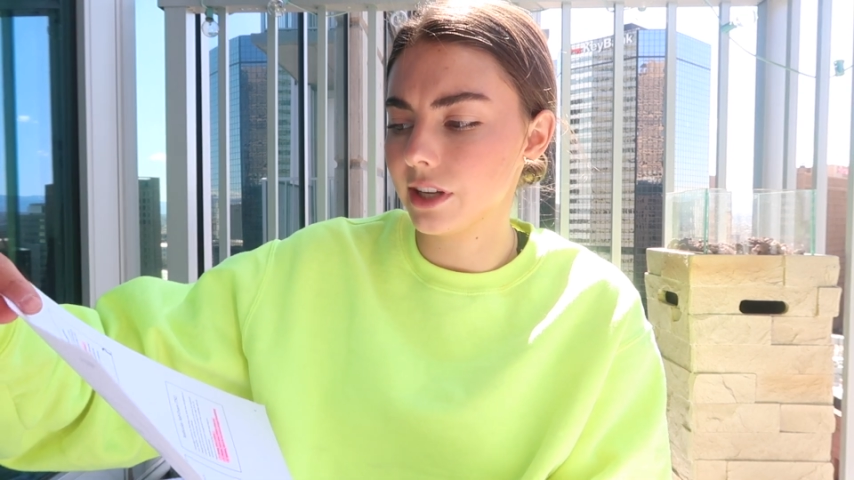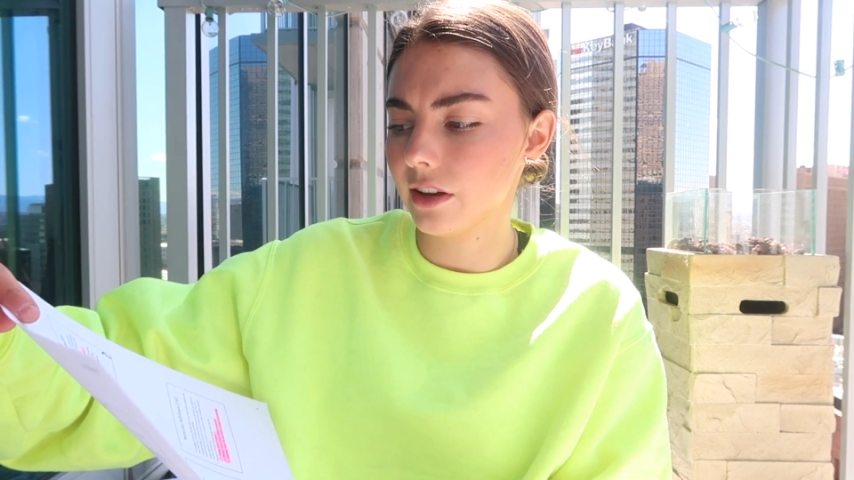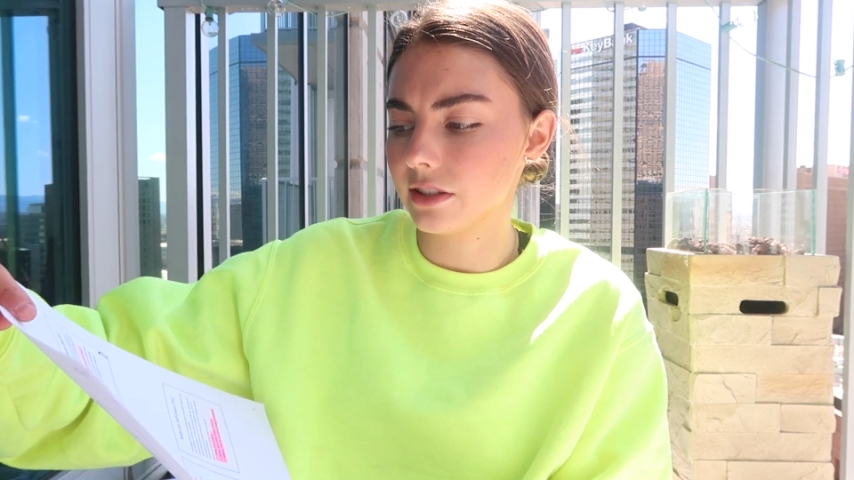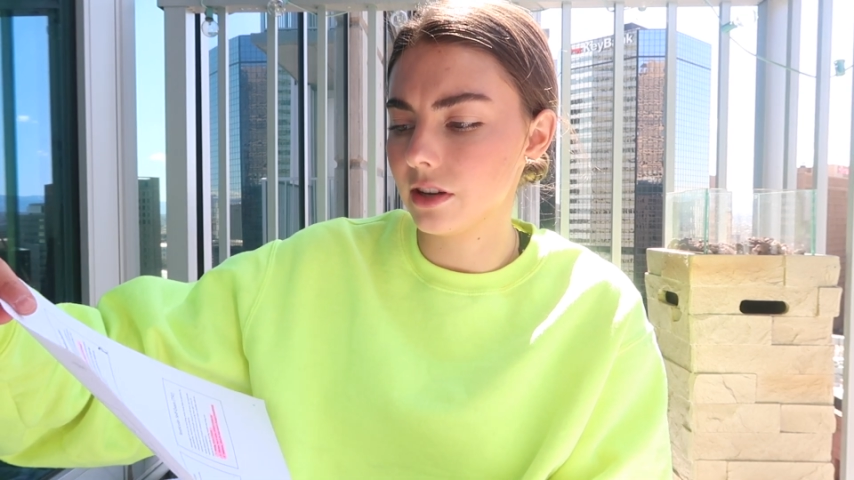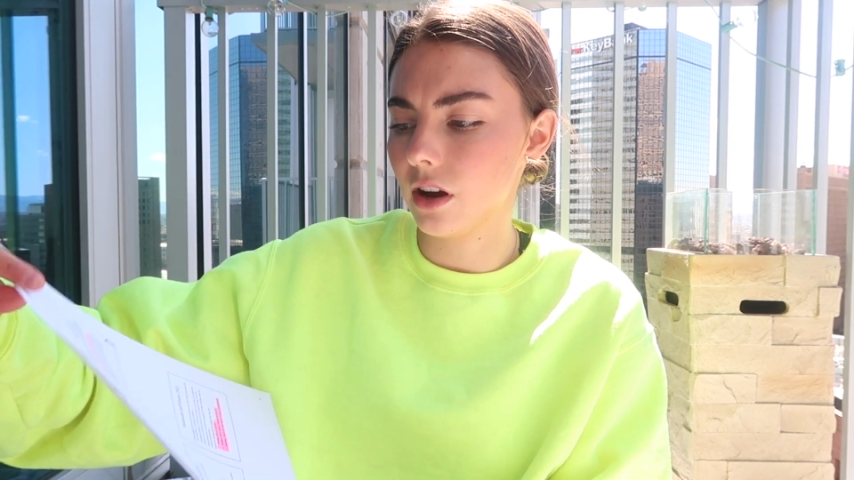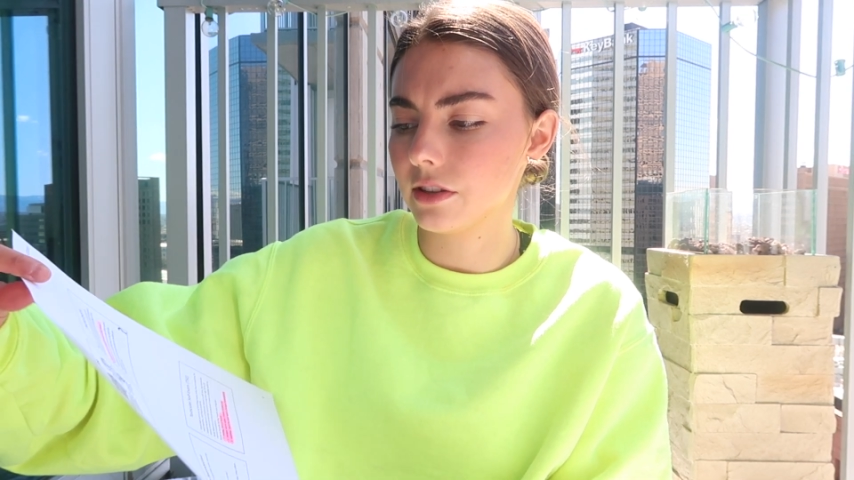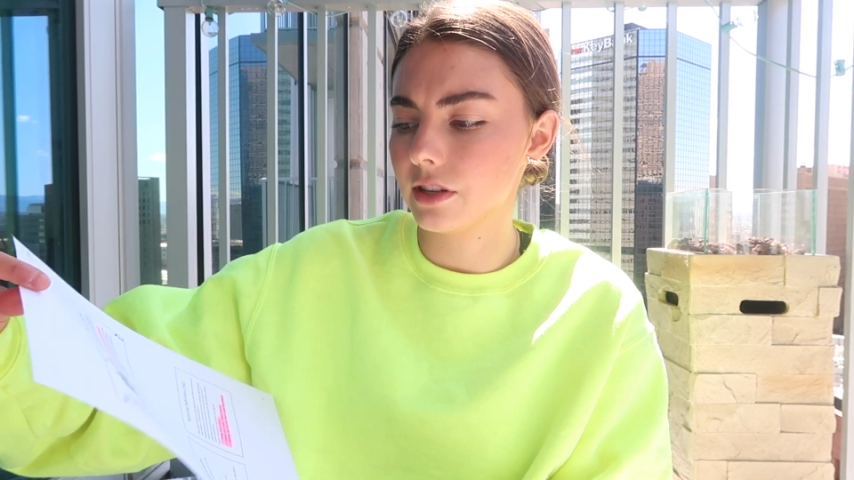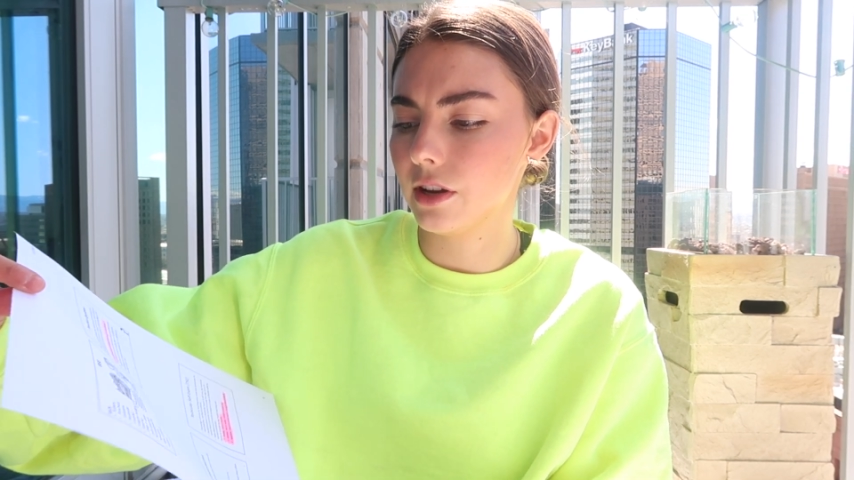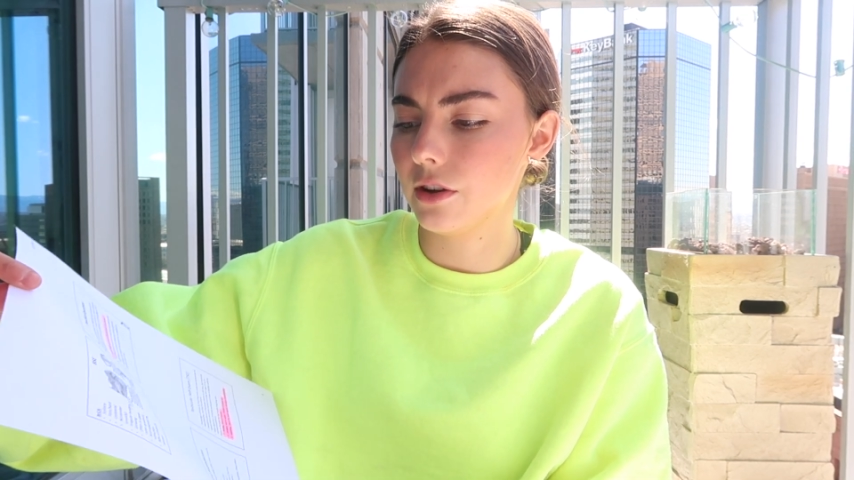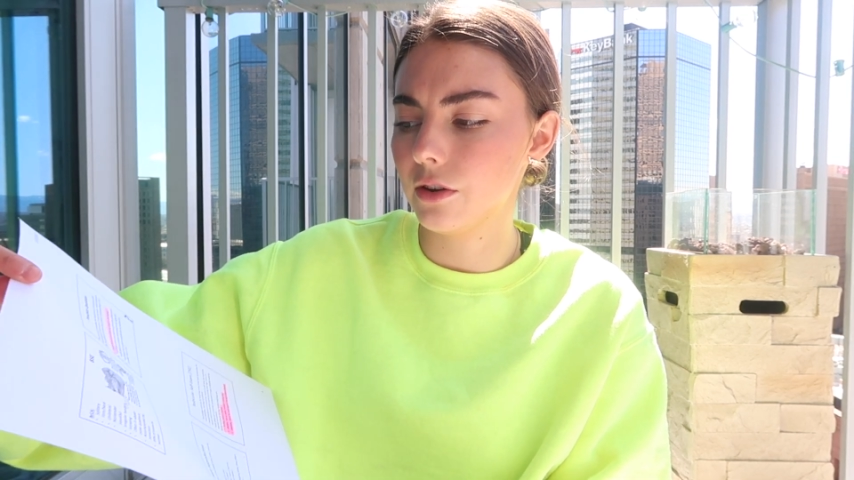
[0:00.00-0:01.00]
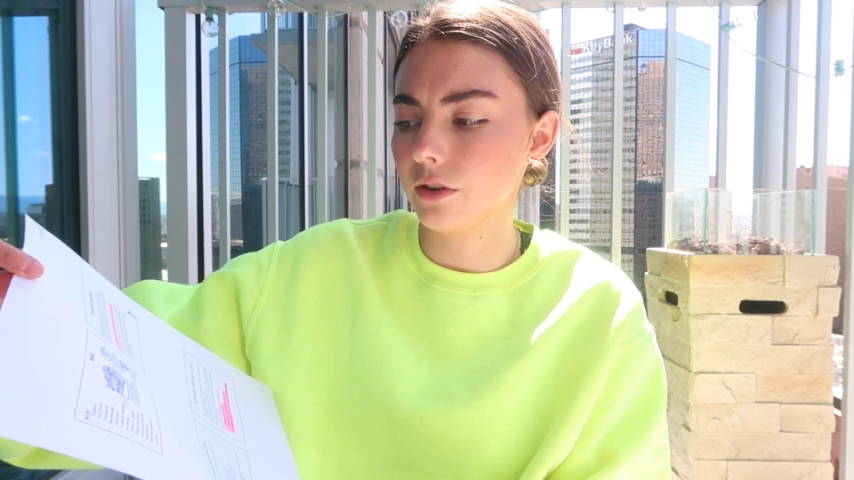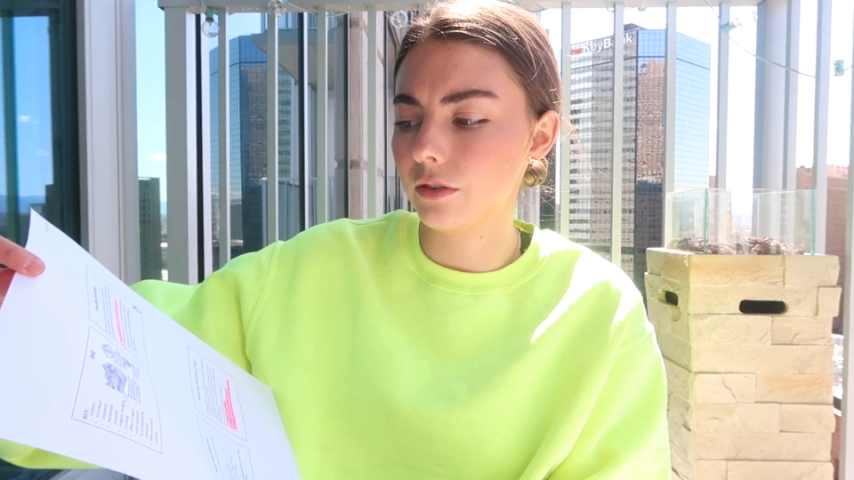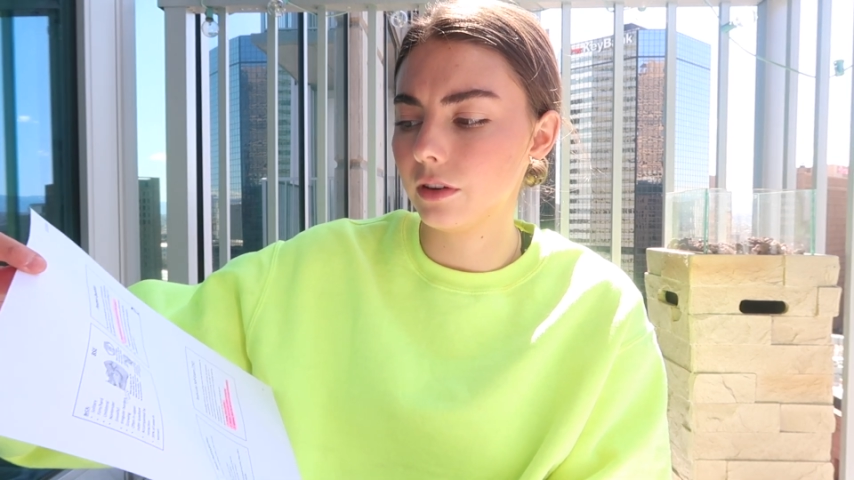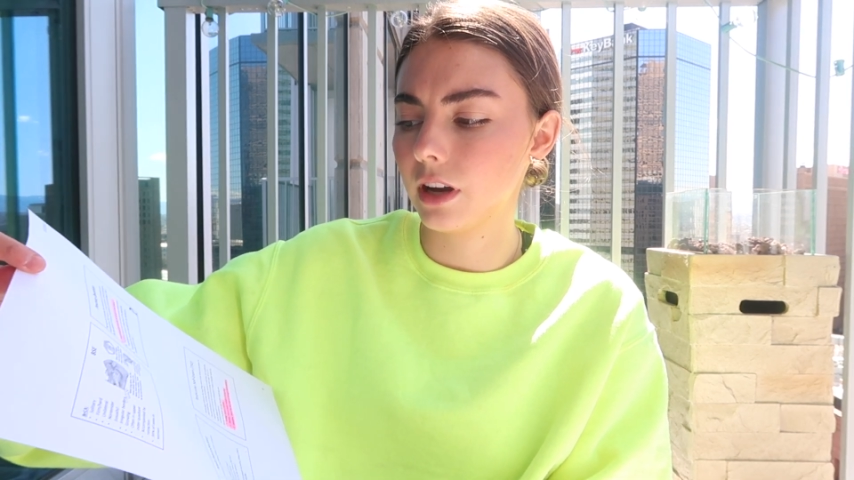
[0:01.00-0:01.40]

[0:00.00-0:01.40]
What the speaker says: tell us to also